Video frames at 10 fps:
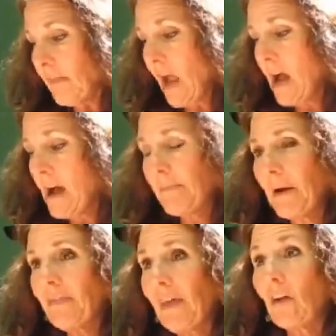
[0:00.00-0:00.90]
Um,
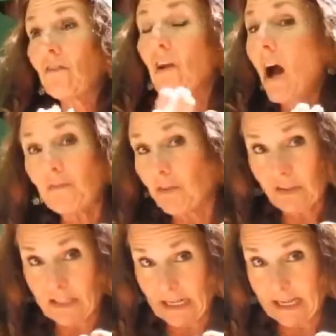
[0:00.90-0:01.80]
they are not
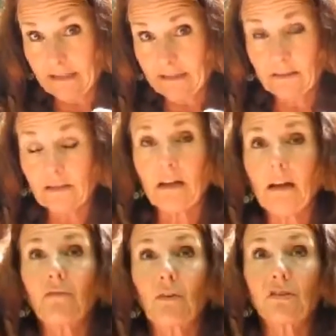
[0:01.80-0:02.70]
photosynthetic, uh,
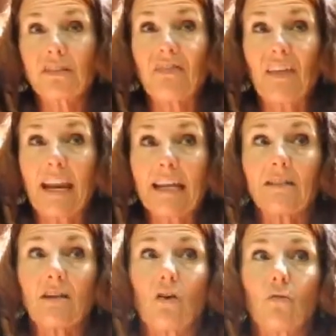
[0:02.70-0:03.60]
photosynthetic,
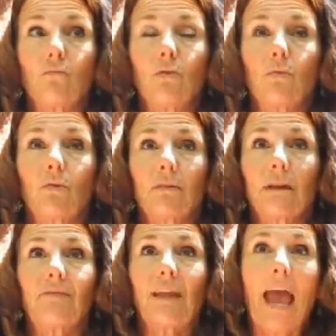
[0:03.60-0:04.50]
so you will,
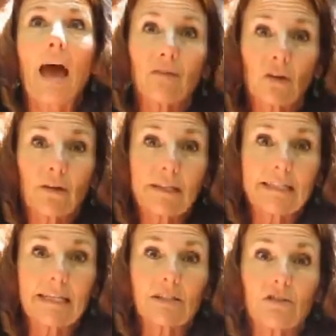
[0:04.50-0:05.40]
if they have a green
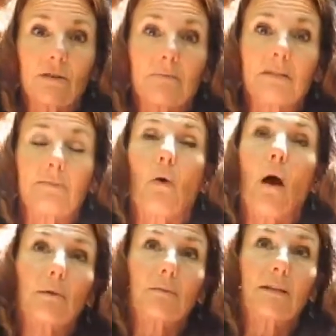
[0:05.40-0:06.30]
tint to them, it's
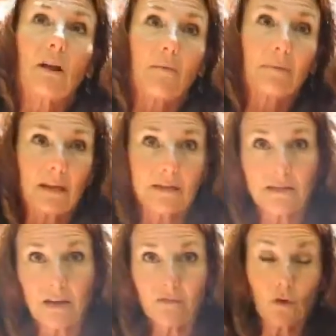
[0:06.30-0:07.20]
probably not because
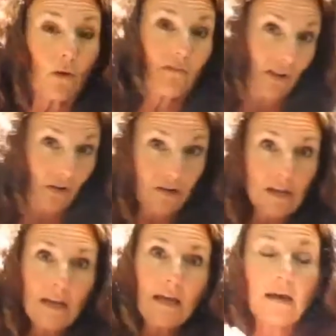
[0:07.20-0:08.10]
of chlorophyll,
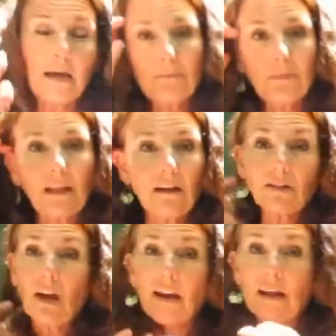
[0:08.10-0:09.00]
uh, but they don't
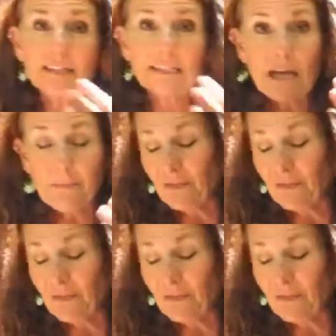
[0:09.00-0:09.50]
carry out any type of